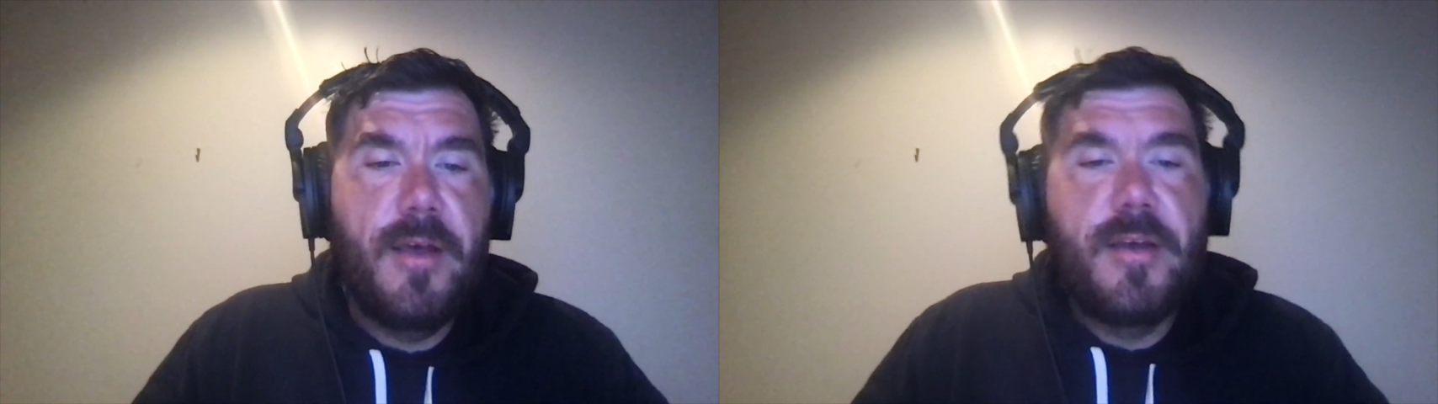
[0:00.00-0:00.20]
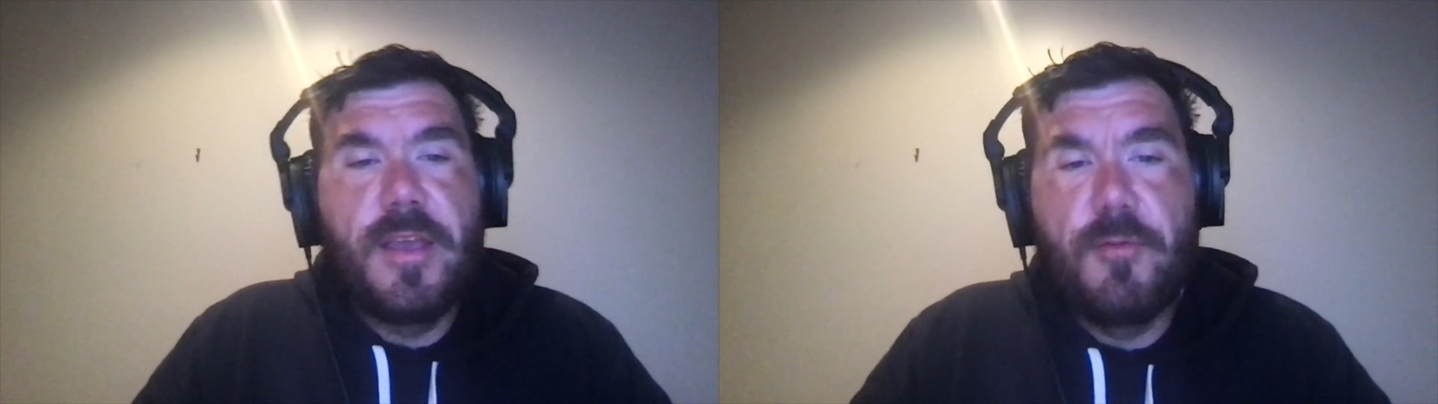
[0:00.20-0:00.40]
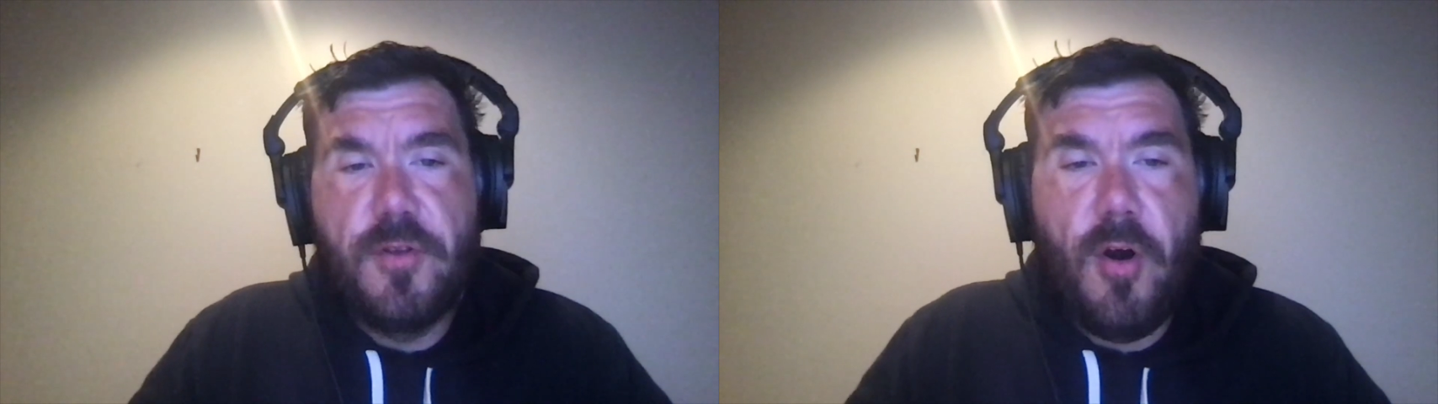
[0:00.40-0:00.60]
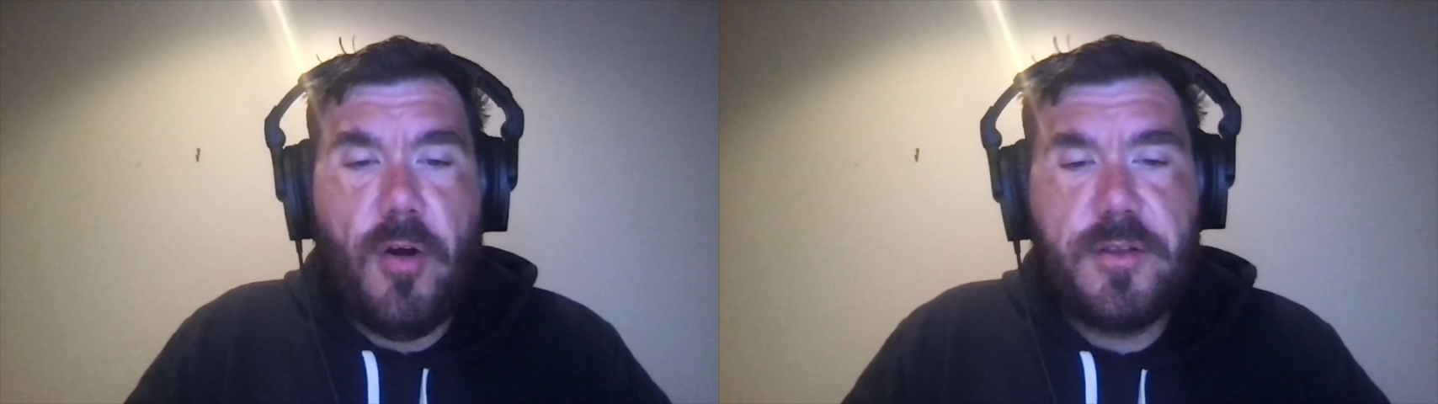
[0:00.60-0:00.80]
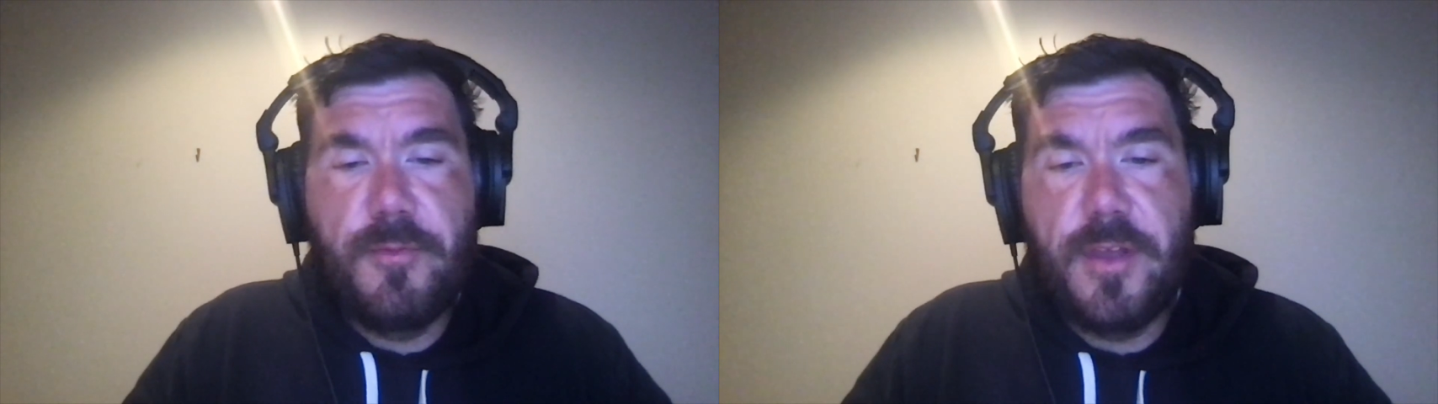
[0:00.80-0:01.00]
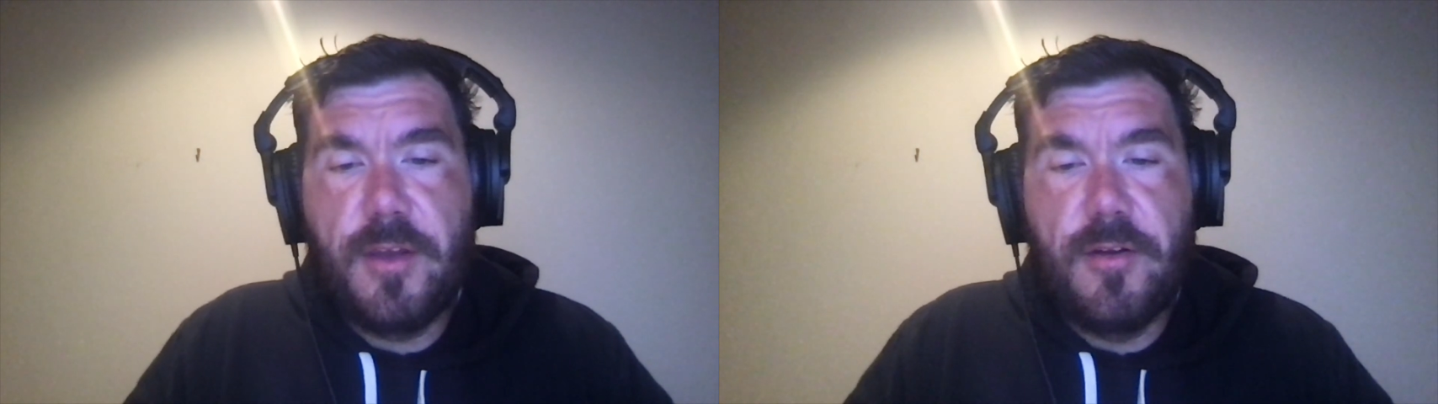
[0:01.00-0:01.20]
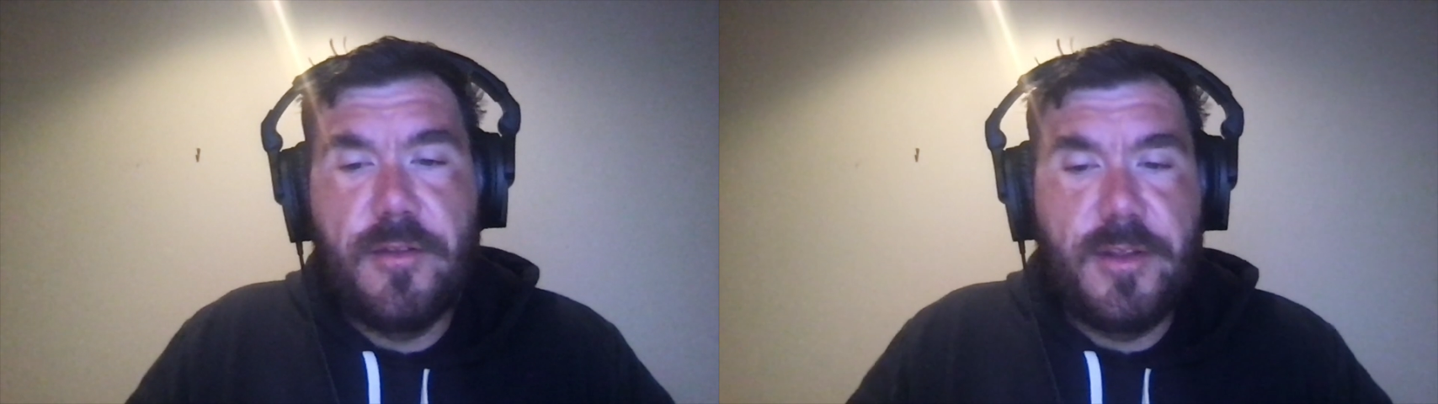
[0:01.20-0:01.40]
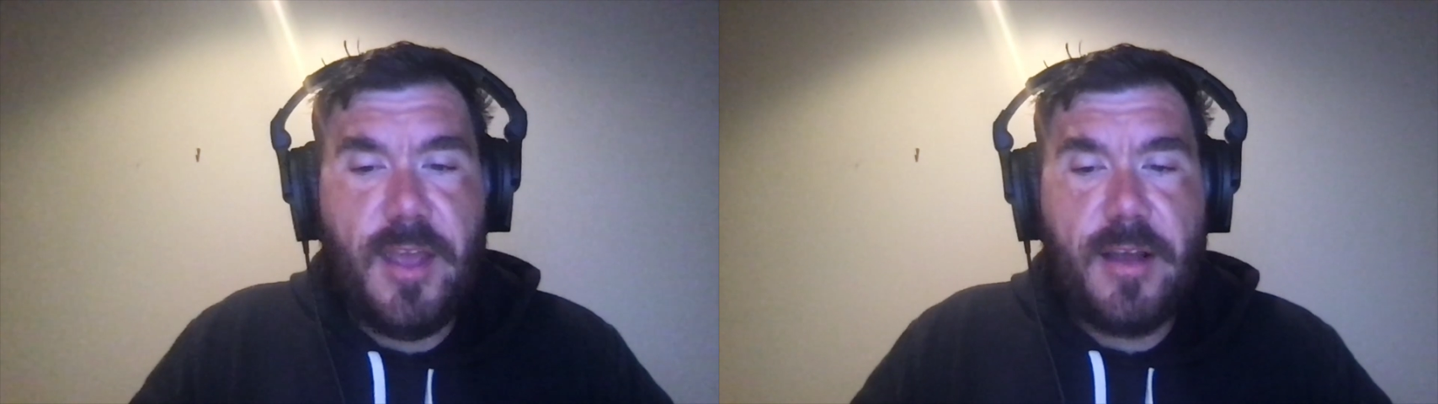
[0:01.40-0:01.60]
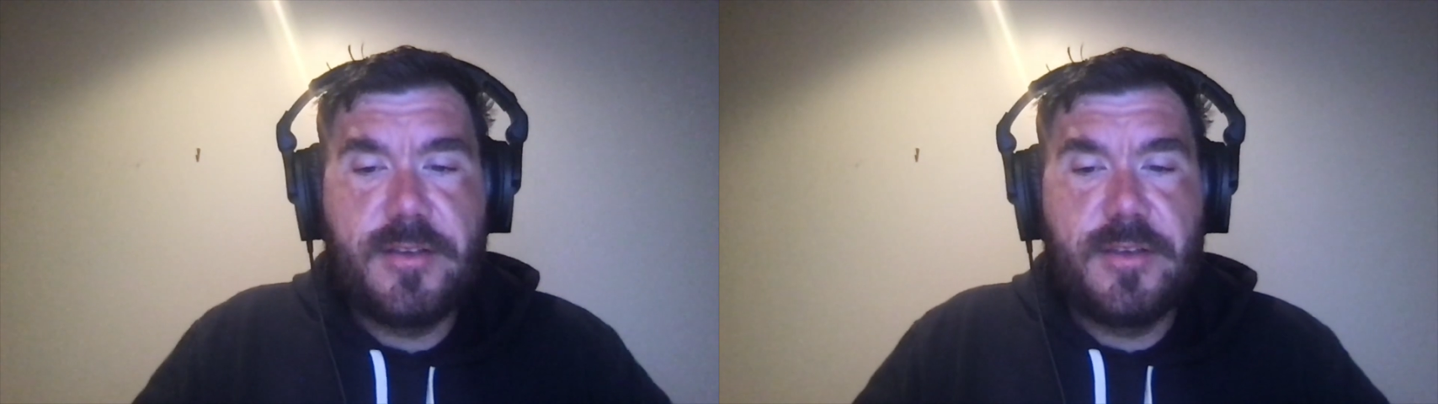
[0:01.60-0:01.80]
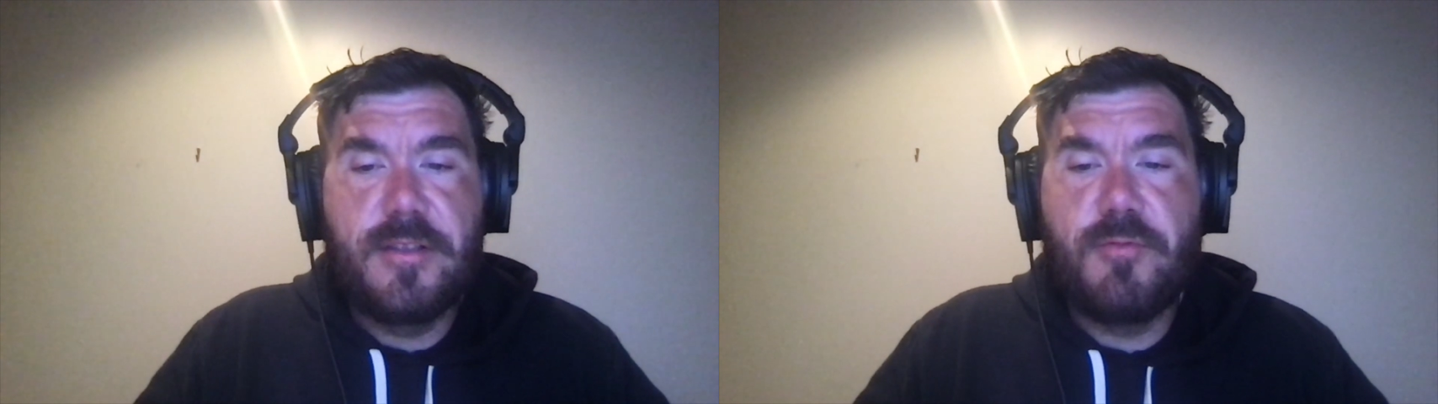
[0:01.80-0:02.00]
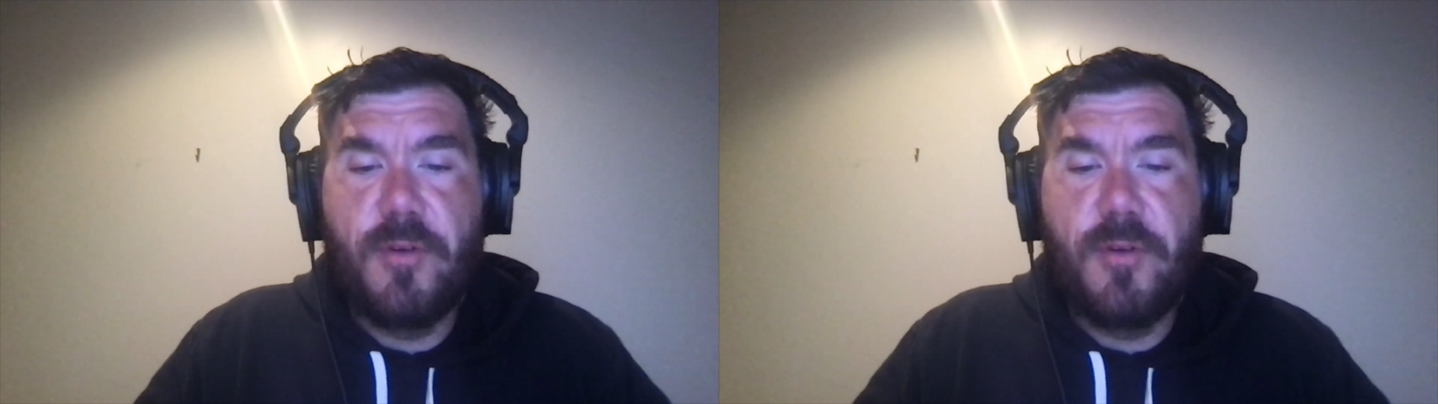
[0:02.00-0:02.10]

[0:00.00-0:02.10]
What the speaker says: He would ultimately go to the Texans,